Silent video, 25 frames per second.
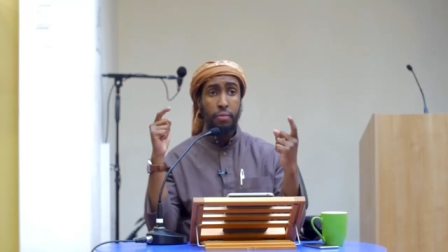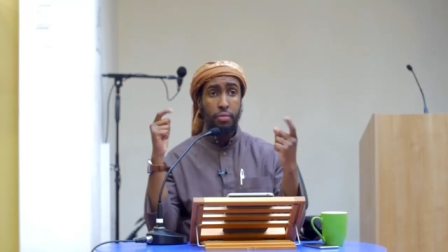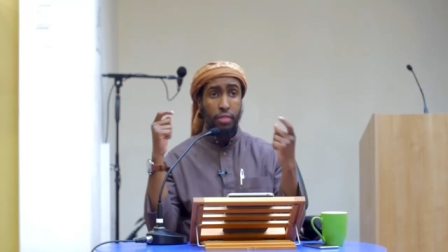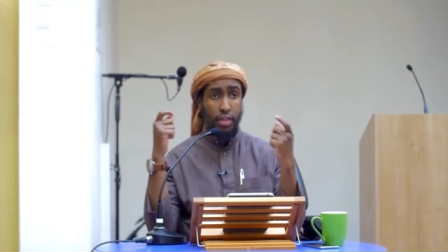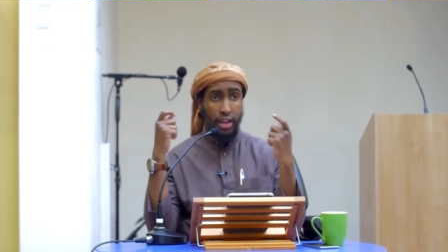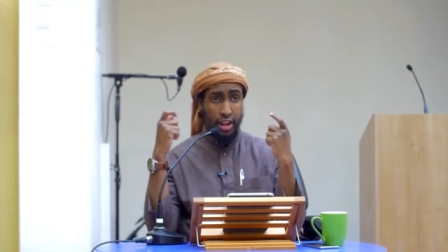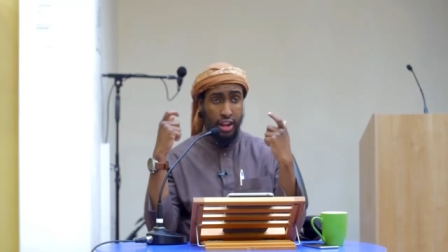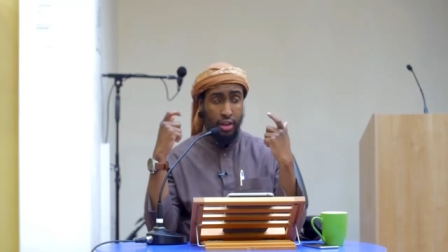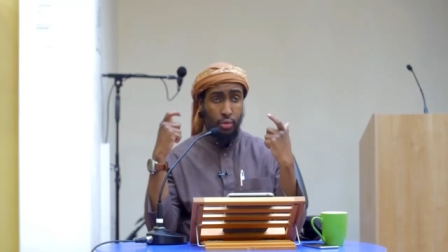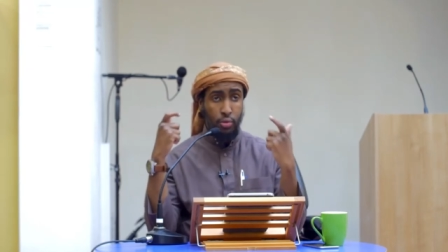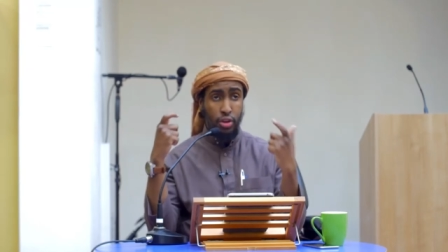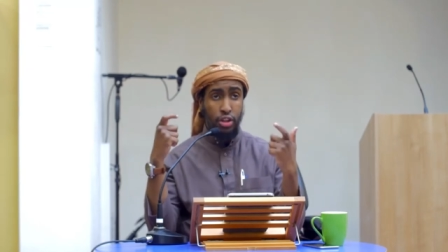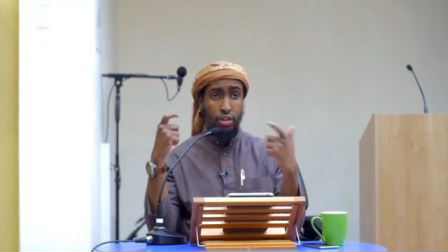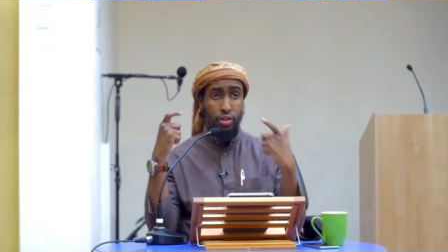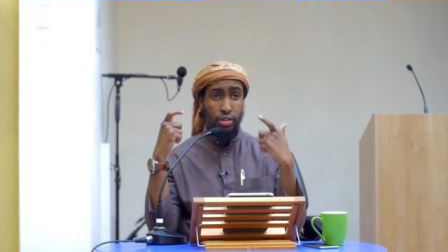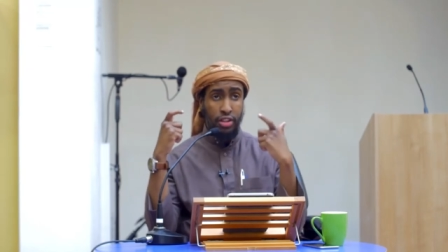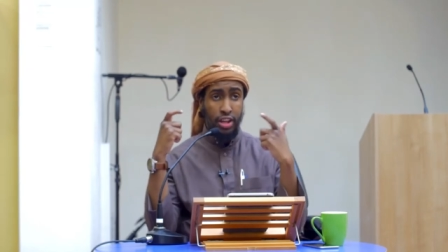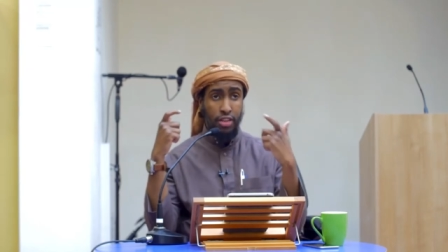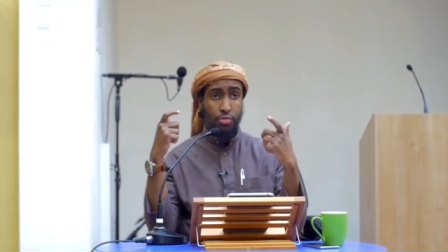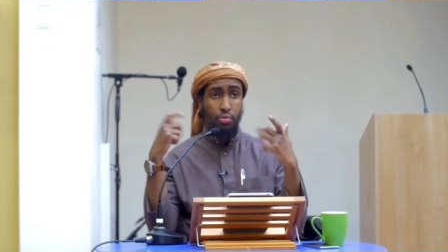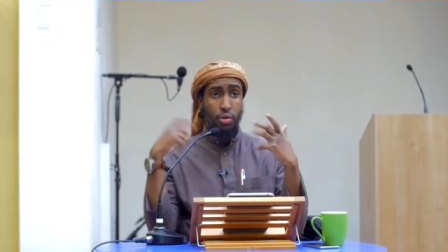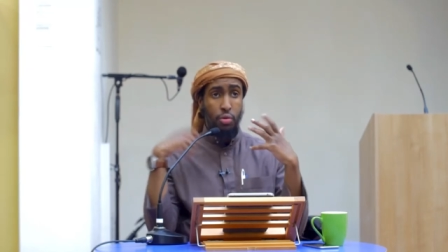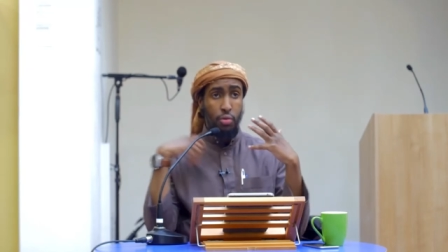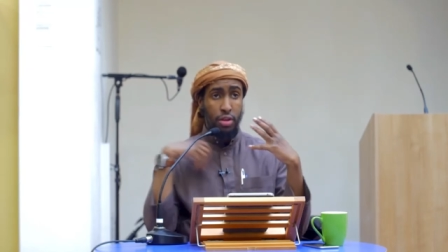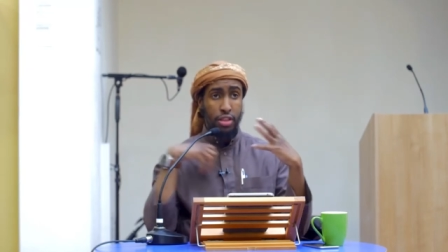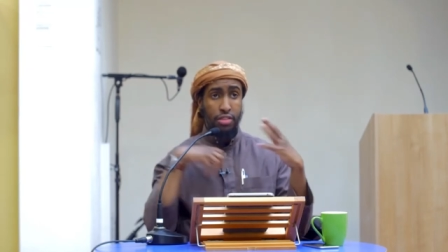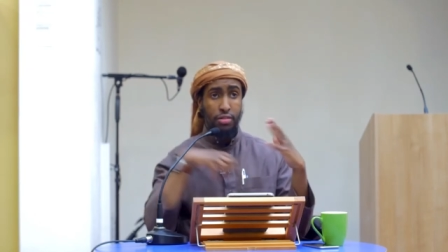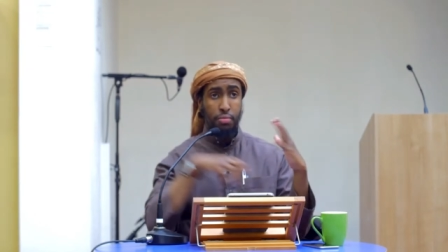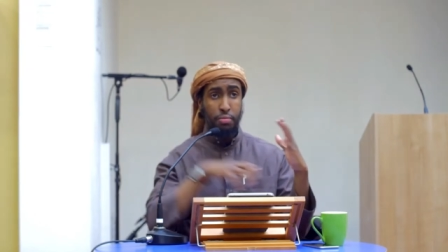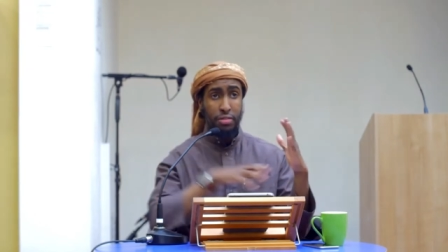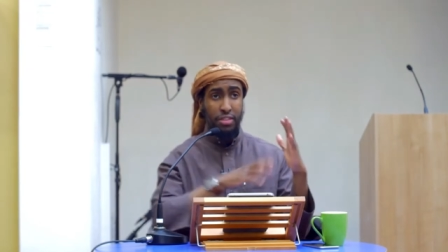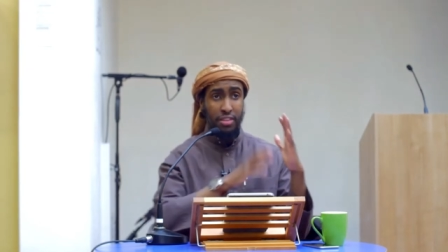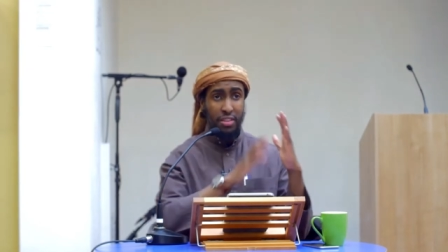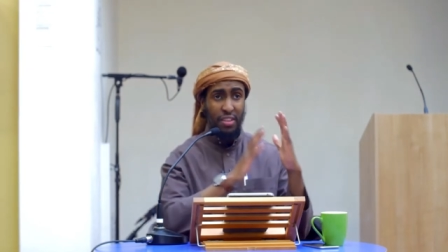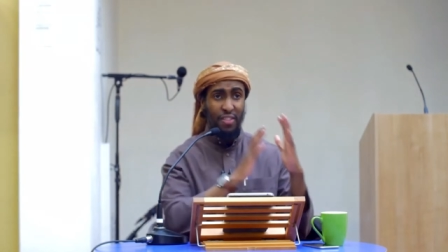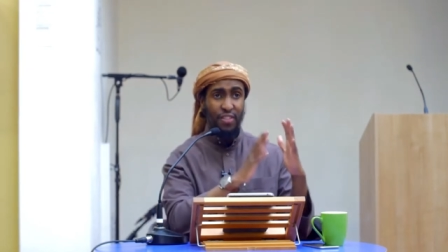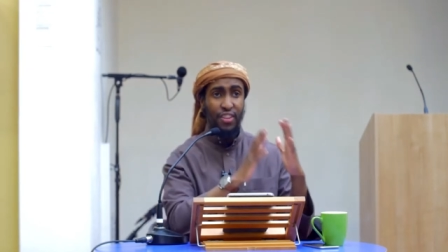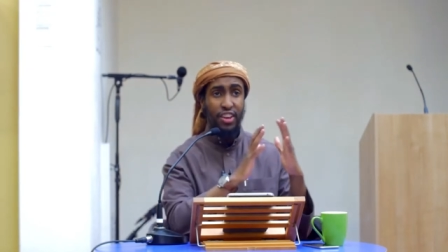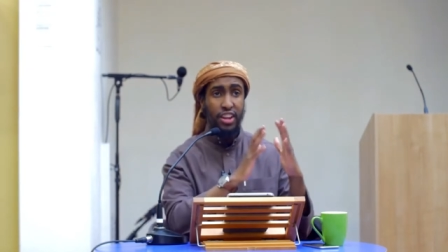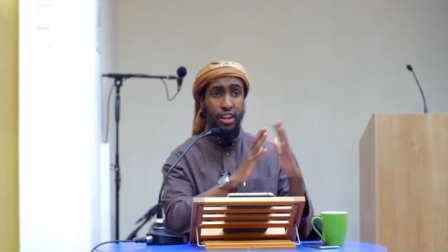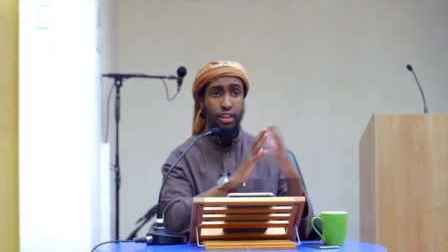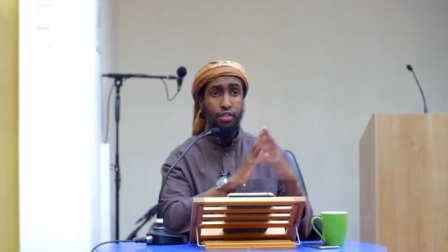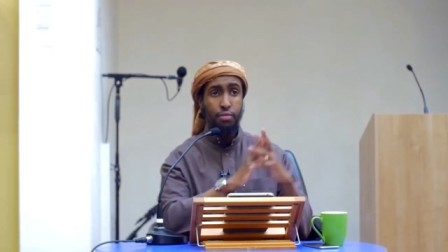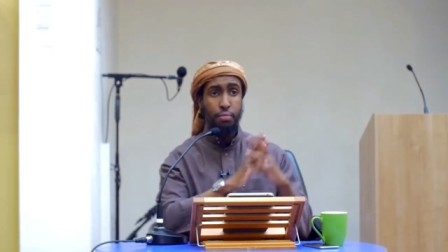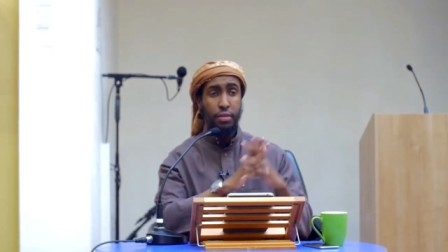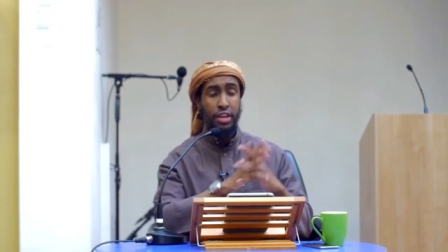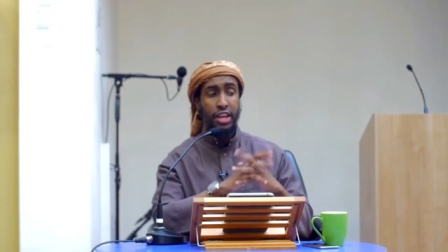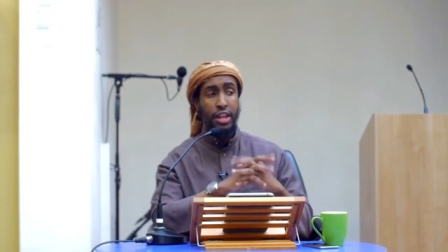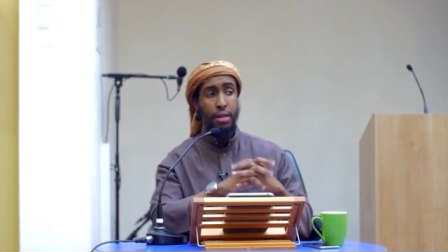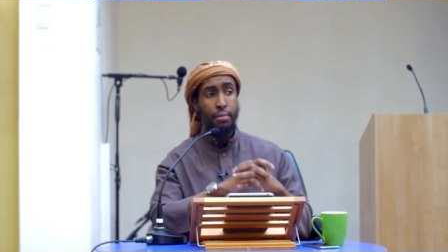And we, that's why we're specifically
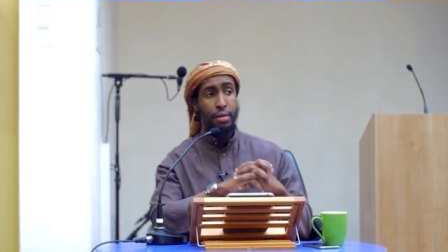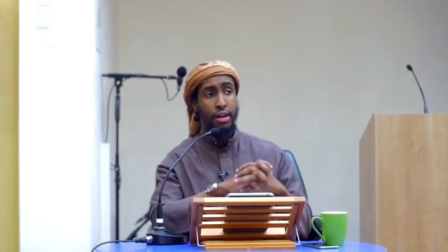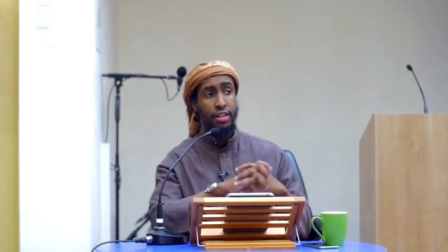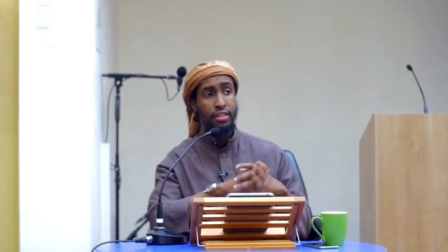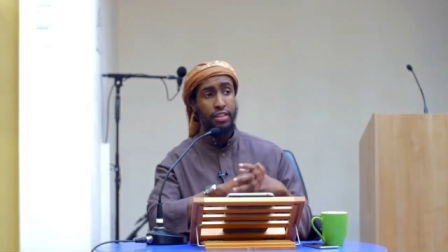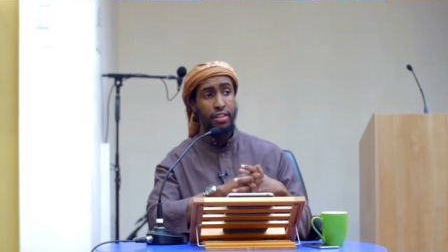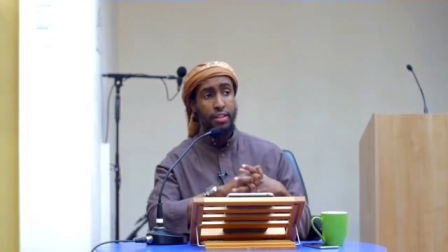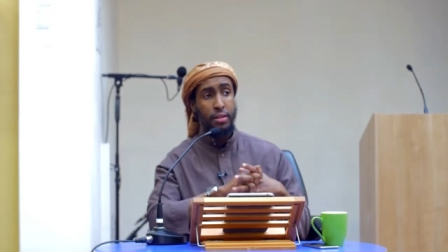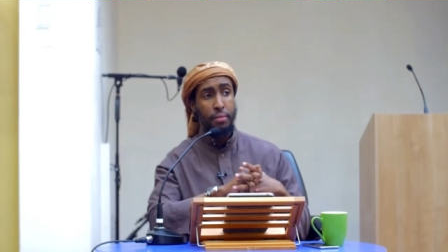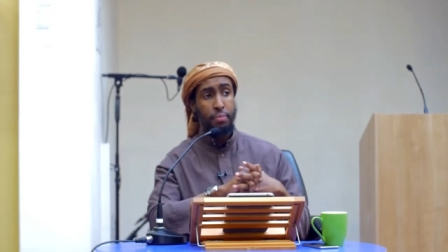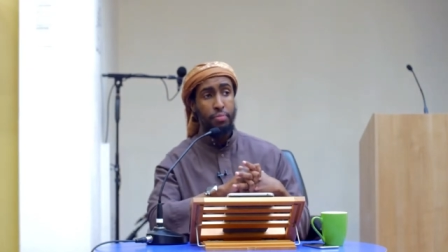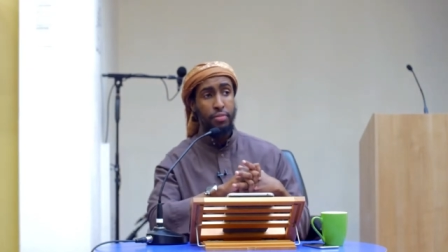speaking about it.